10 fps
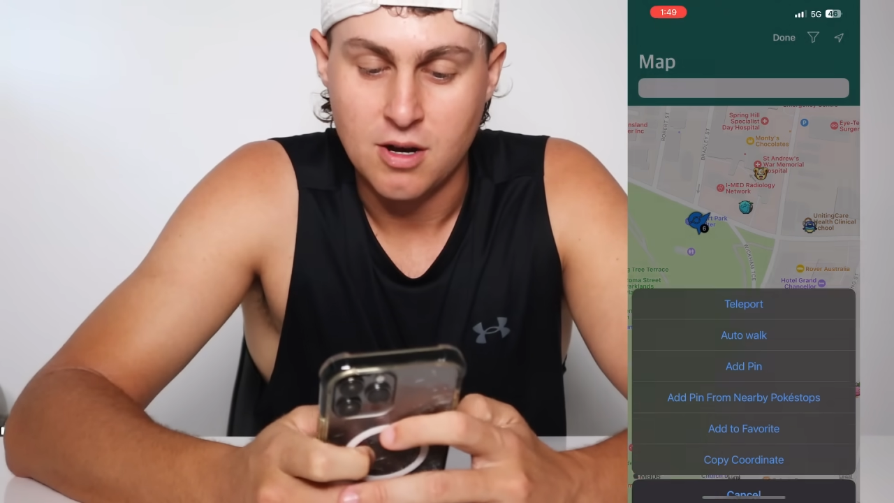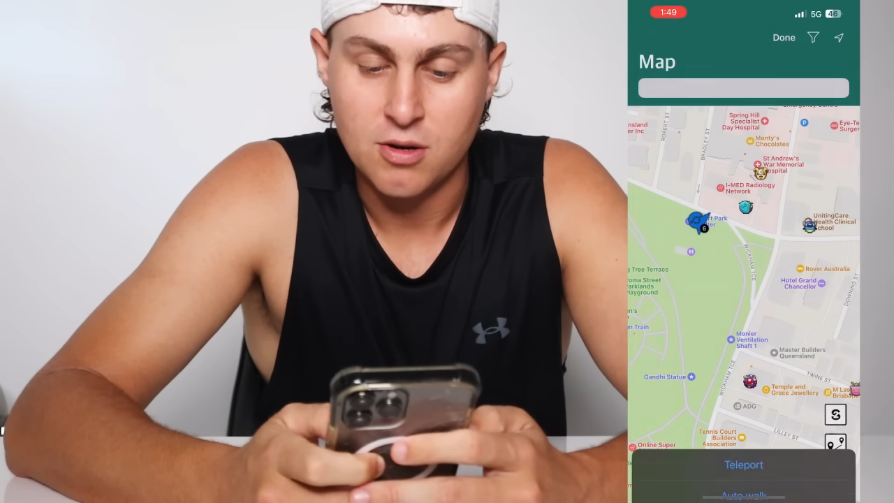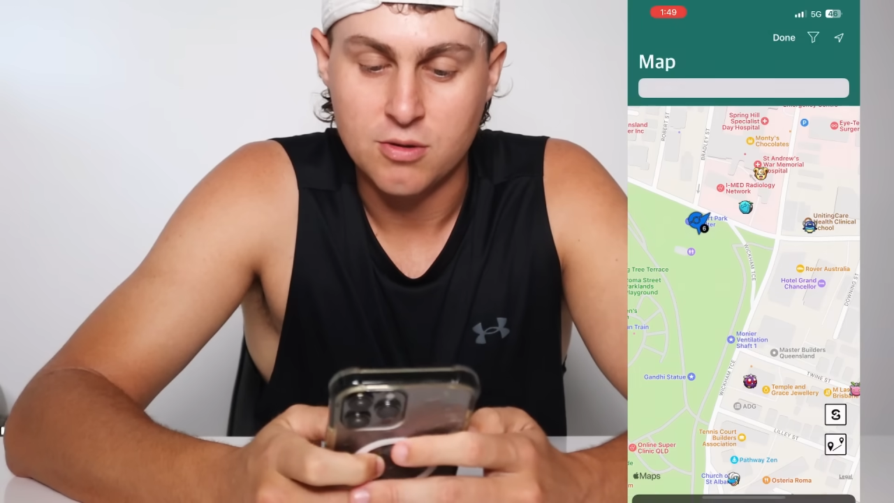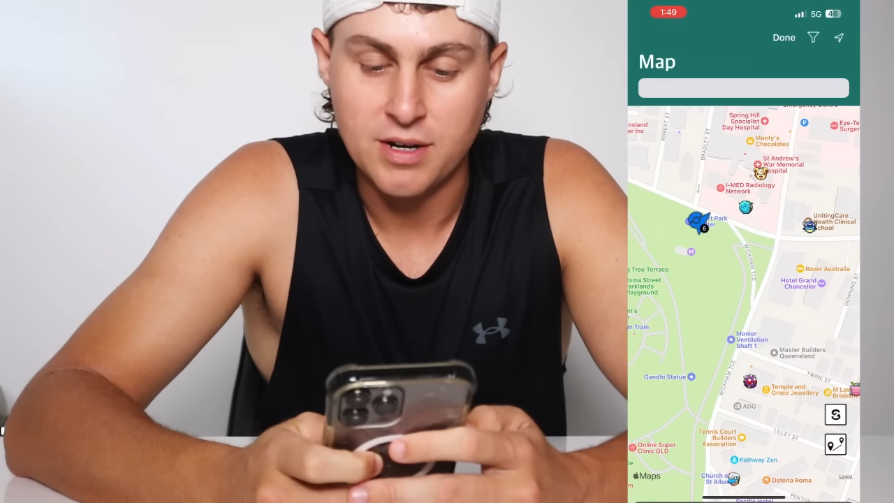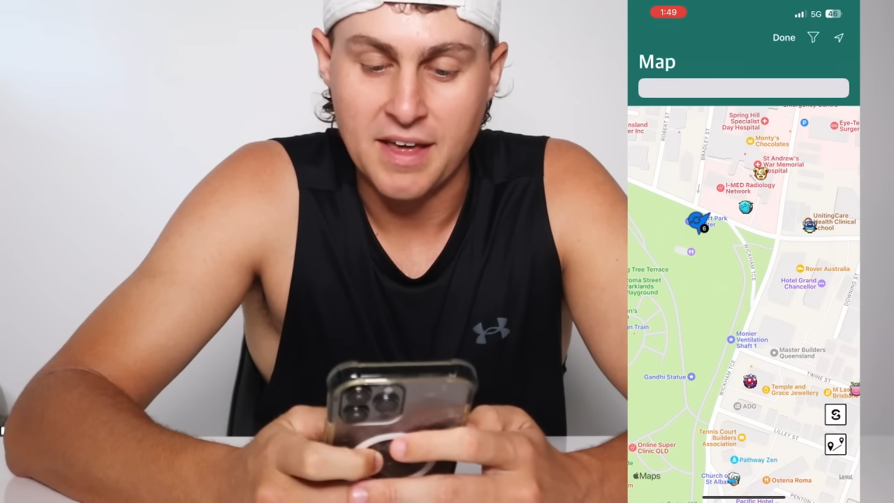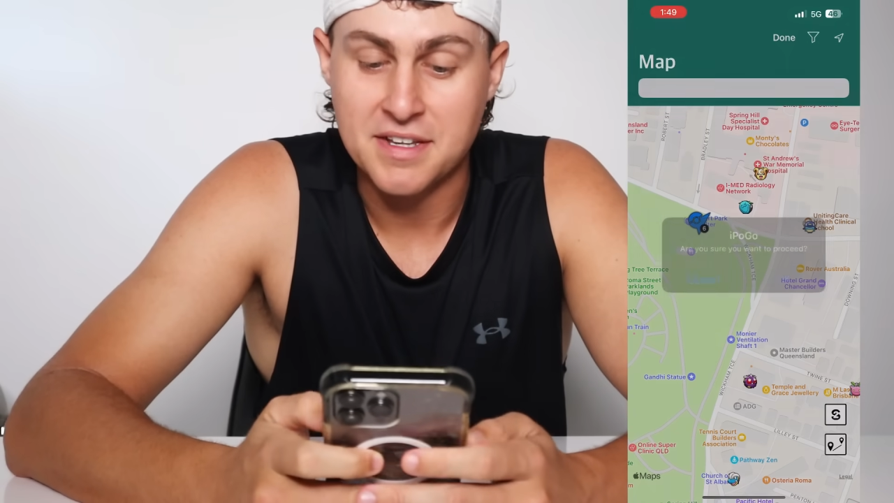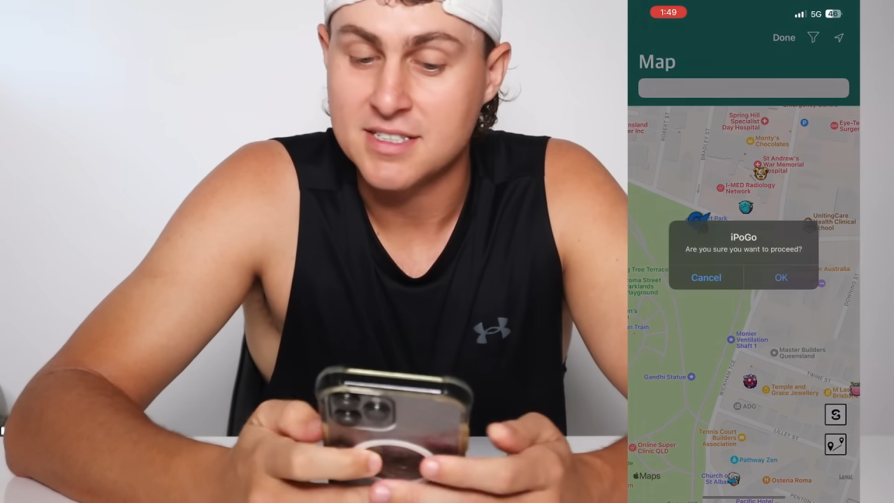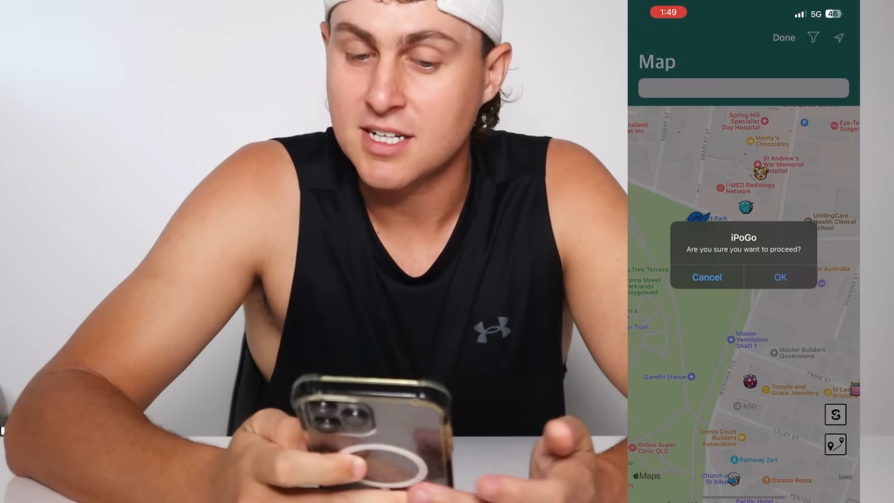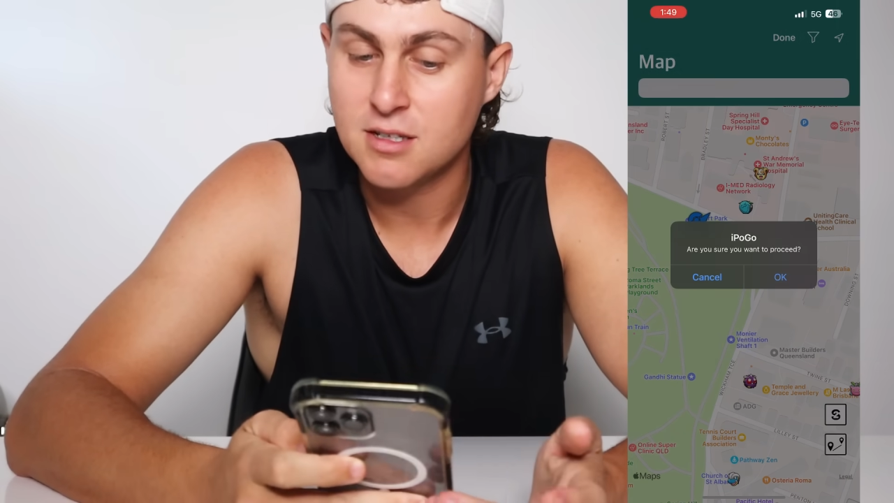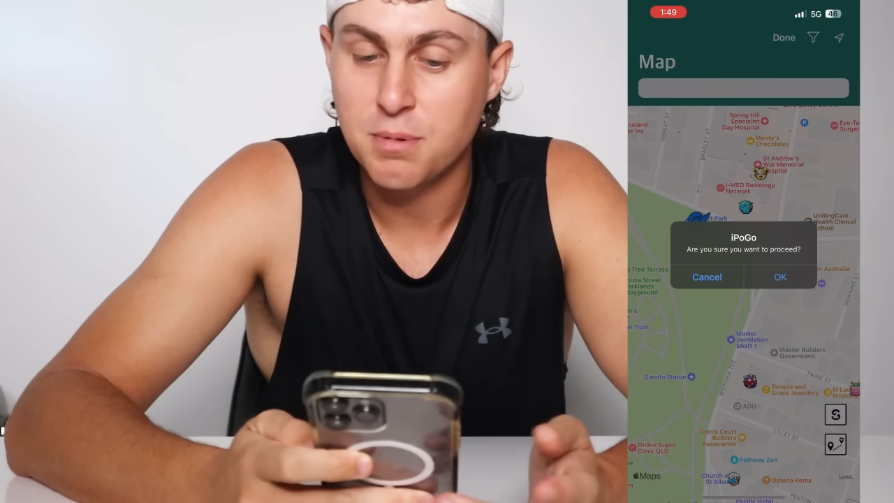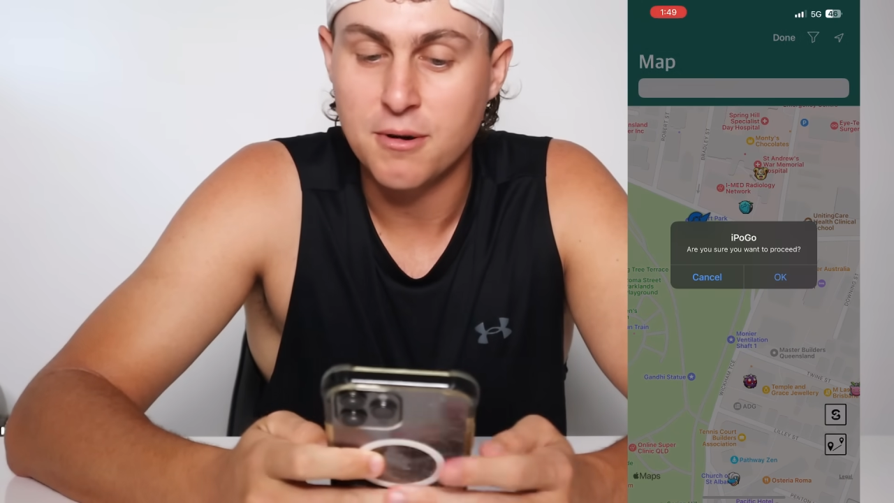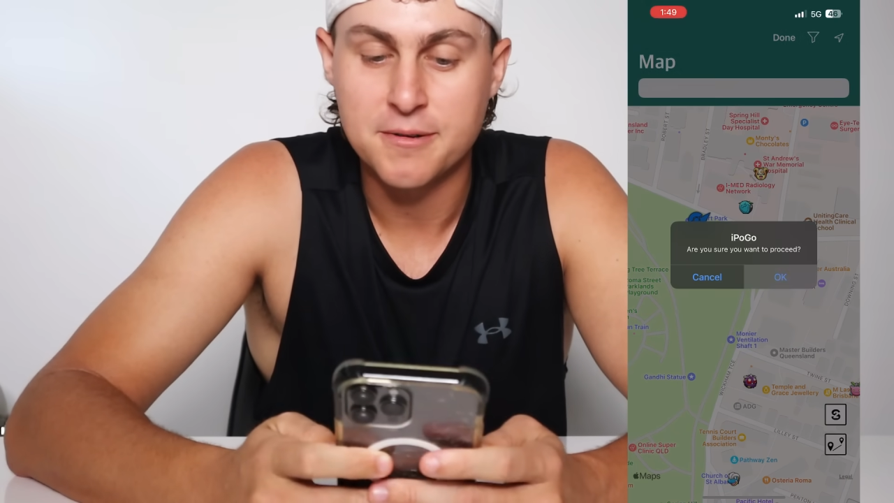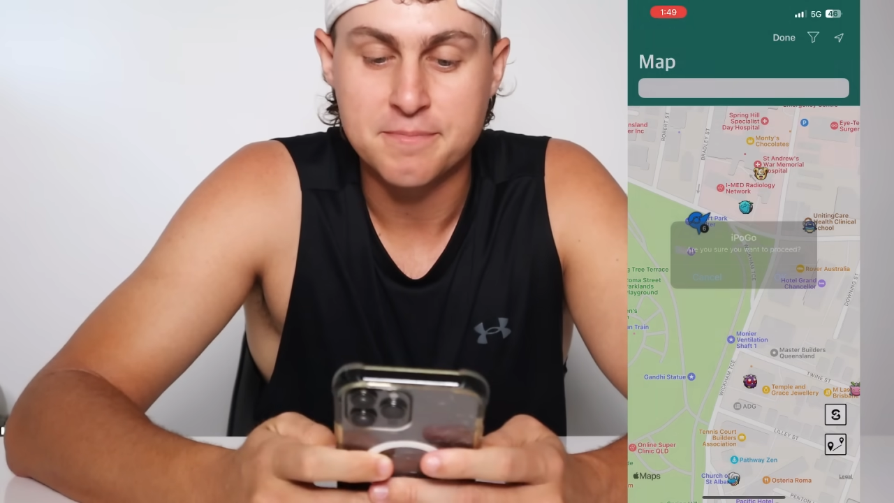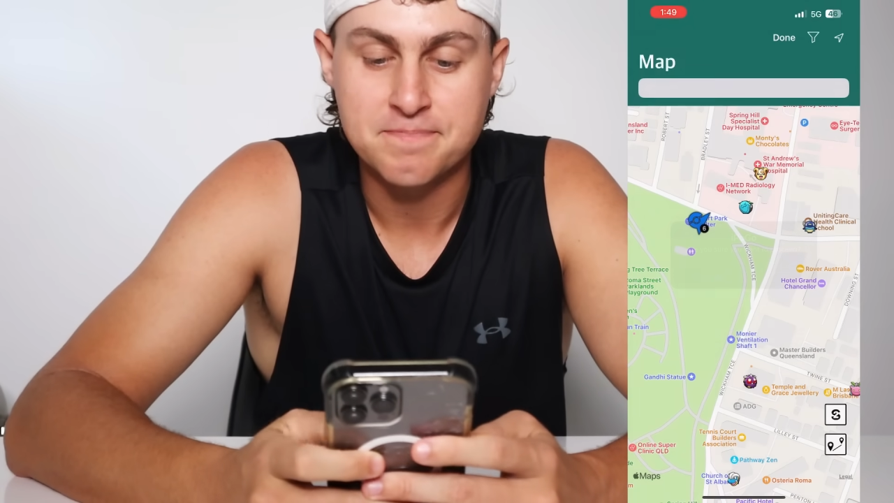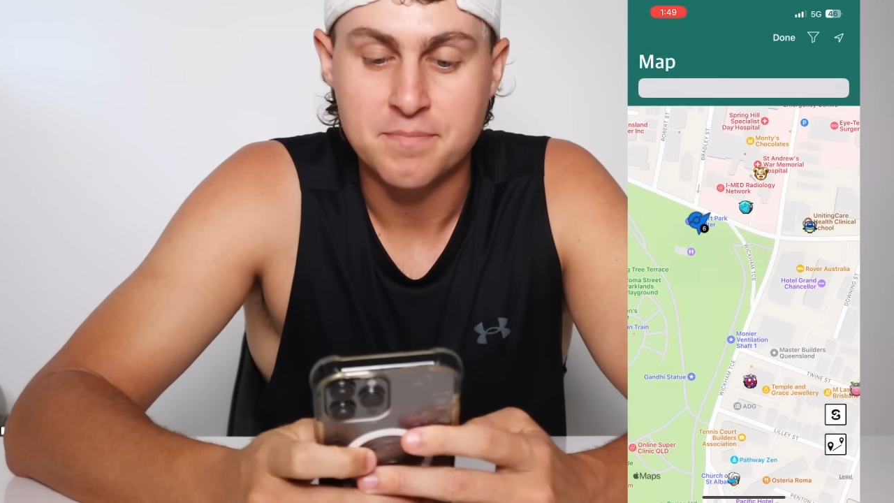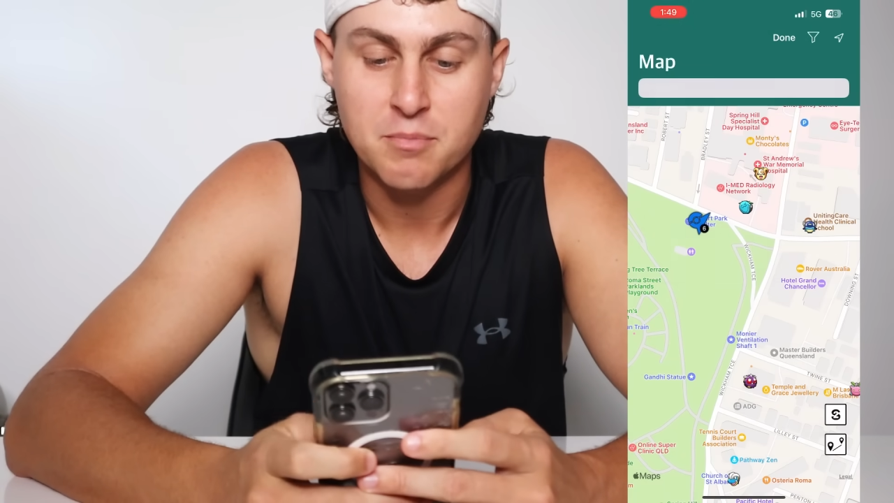and then teleport,